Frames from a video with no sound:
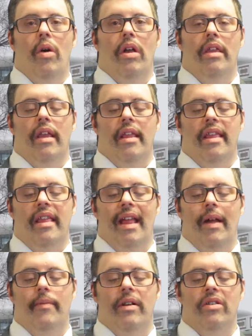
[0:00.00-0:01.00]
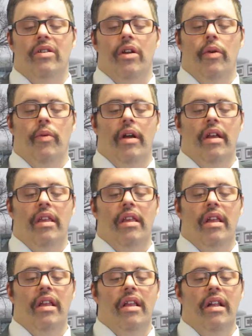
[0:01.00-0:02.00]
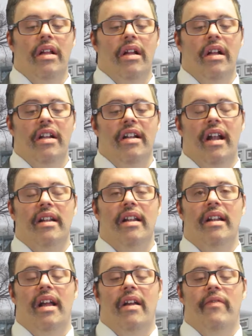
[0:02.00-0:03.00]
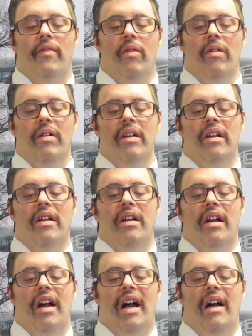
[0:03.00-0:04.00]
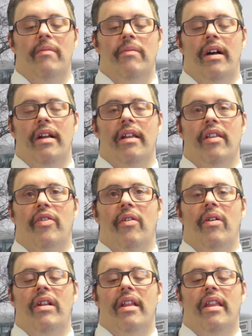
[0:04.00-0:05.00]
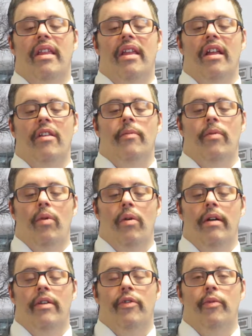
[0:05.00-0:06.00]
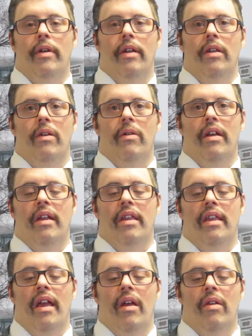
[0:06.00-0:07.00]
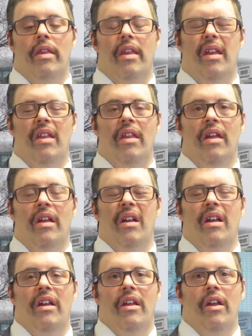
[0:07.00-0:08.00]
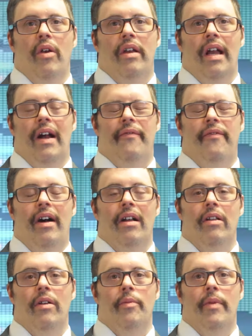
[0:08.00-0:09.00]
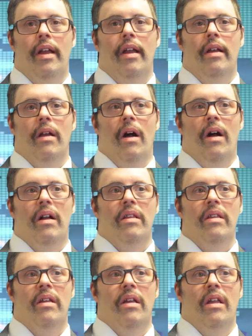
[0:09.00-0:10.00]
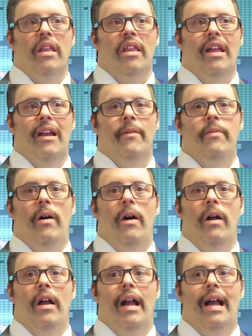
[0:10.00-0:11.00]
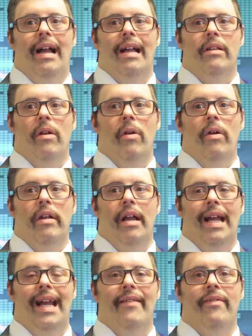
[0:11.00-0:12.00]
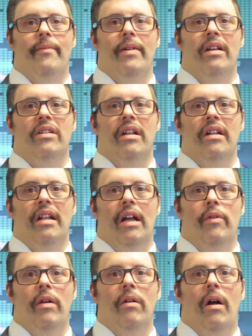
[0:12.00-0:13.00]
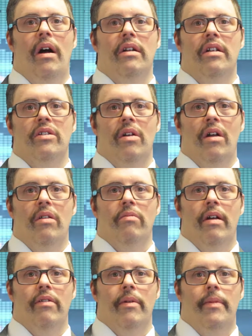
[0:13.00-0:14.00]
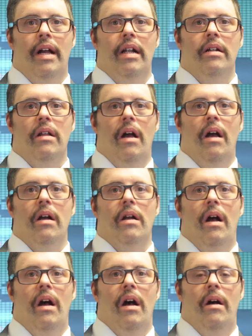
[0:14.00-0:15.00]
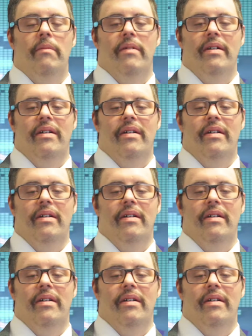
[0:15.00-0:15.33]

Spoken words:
coldest temperature was in 1994 at minus 36.3 degrees Celsius. You can follow me on St. Paul and Area Information Network on DesjardinsWeatherman.com.